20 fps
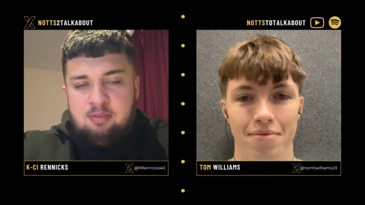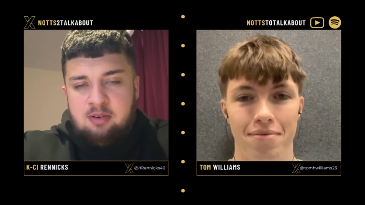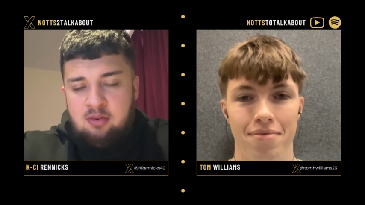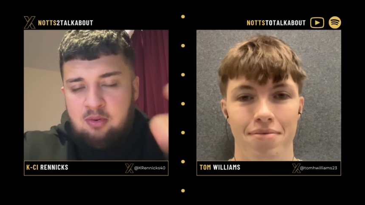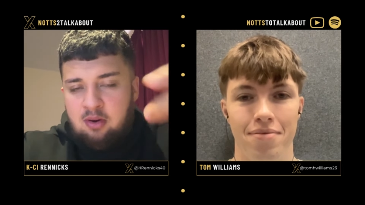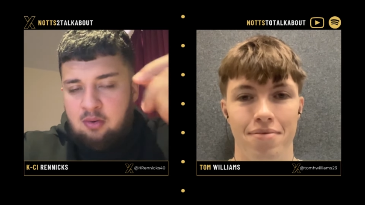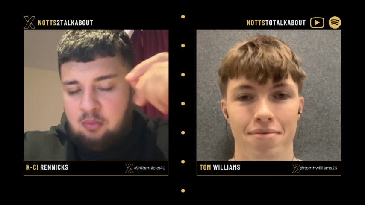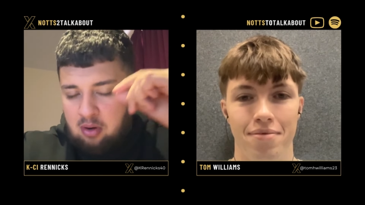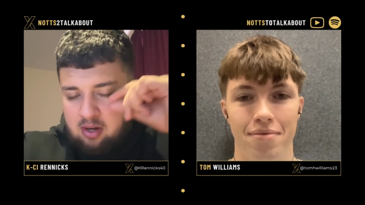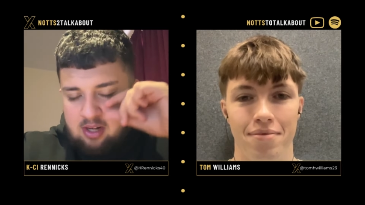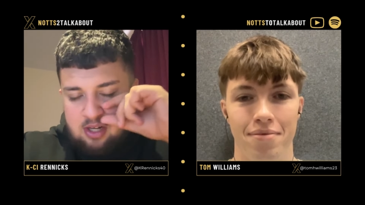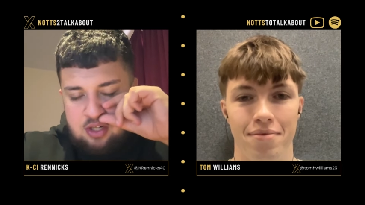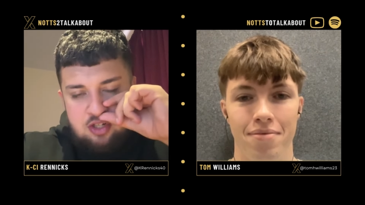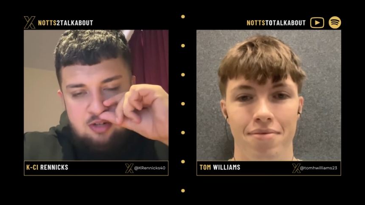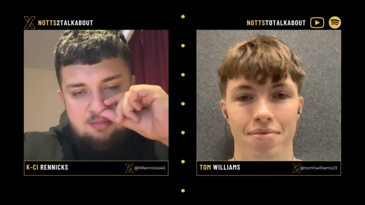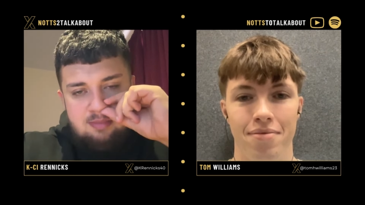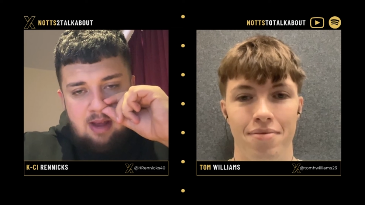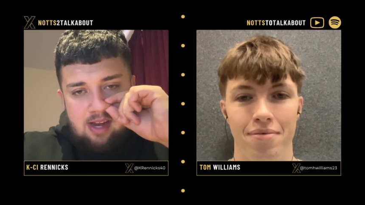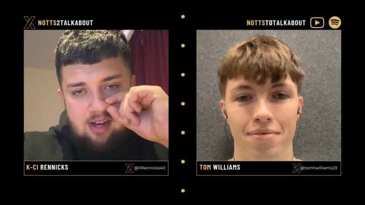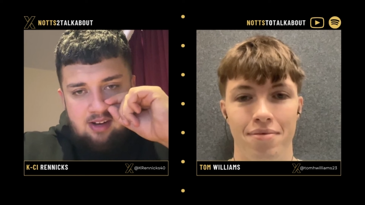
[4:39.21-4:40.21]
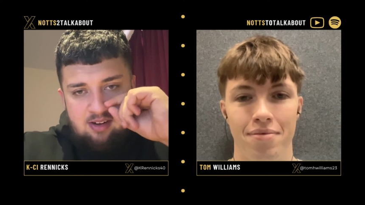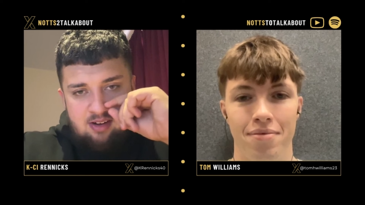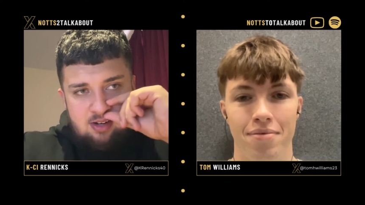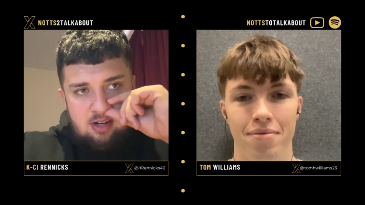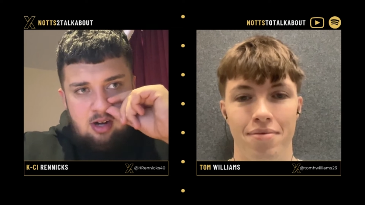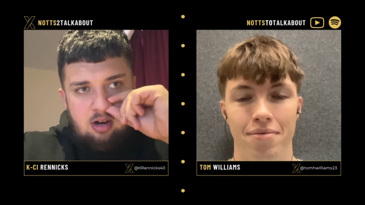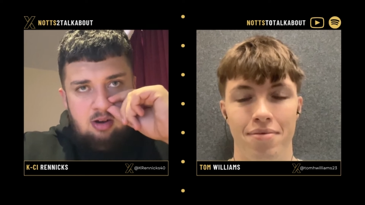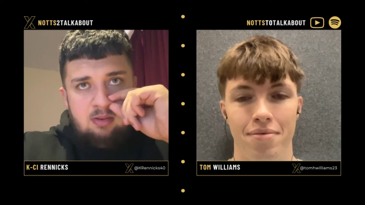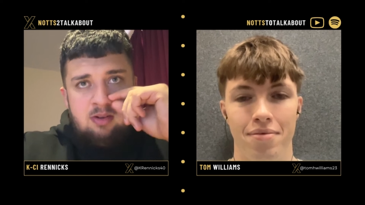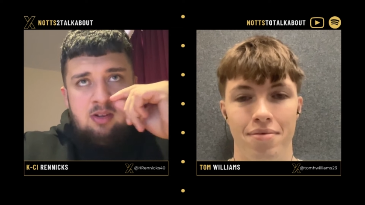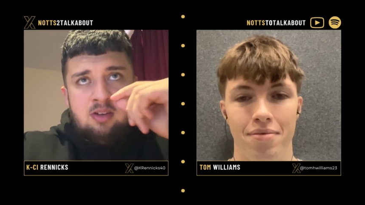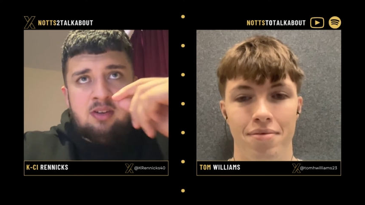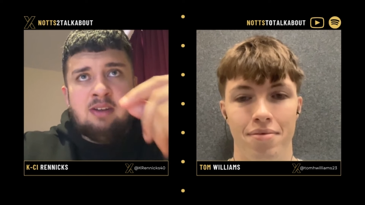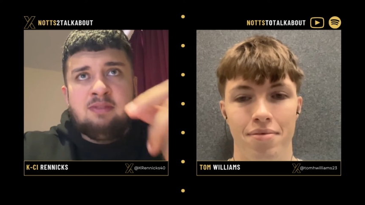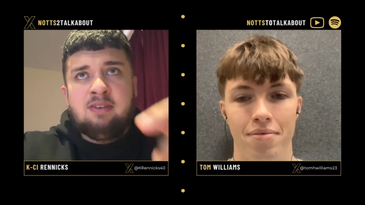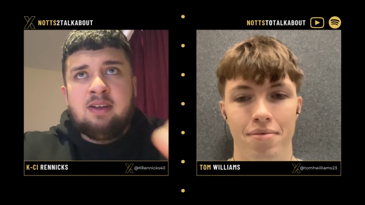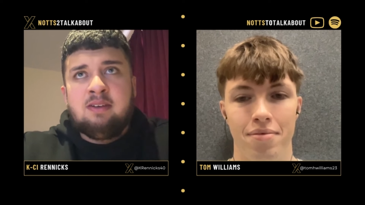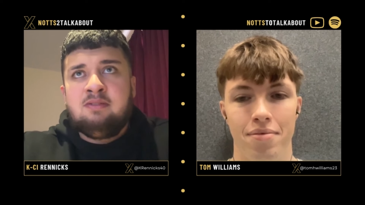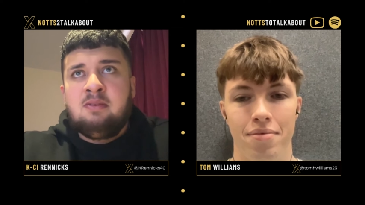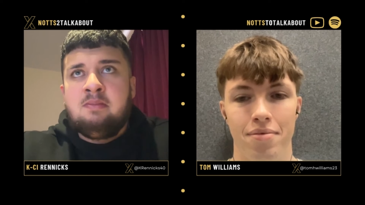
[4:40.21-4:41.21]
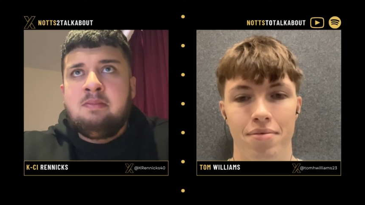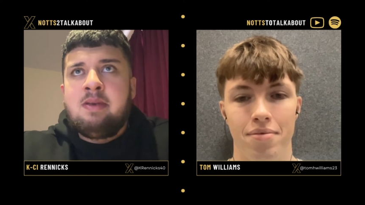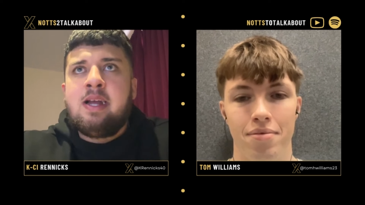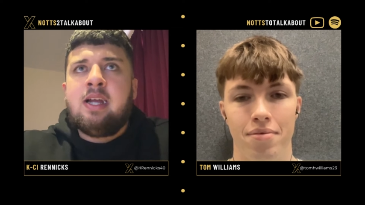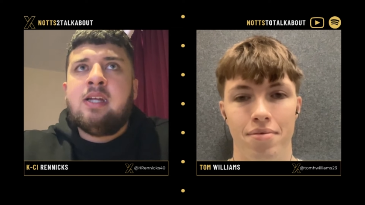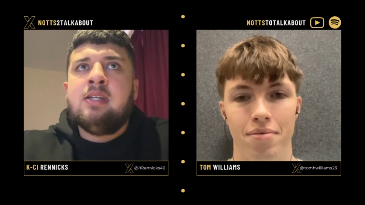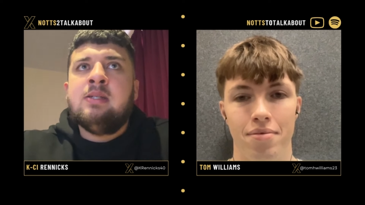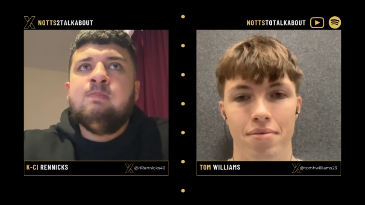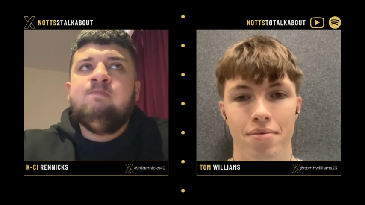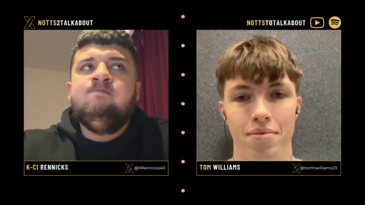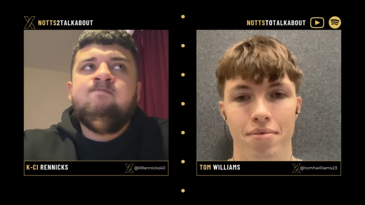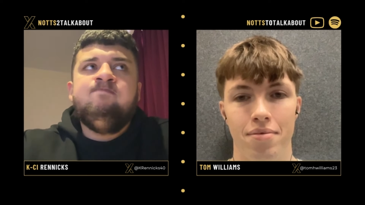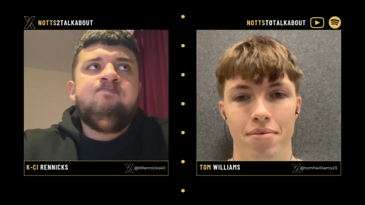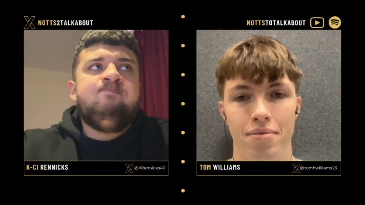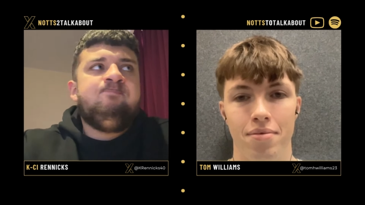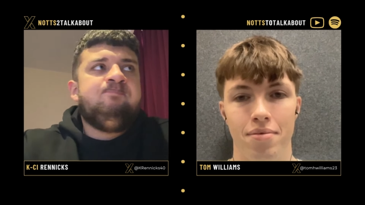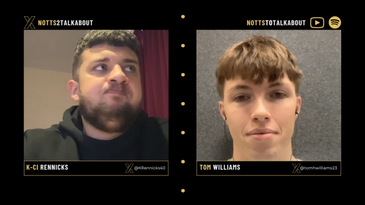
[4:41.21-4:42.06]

Speaker 1: But what did you make of the goal? Because I think for me,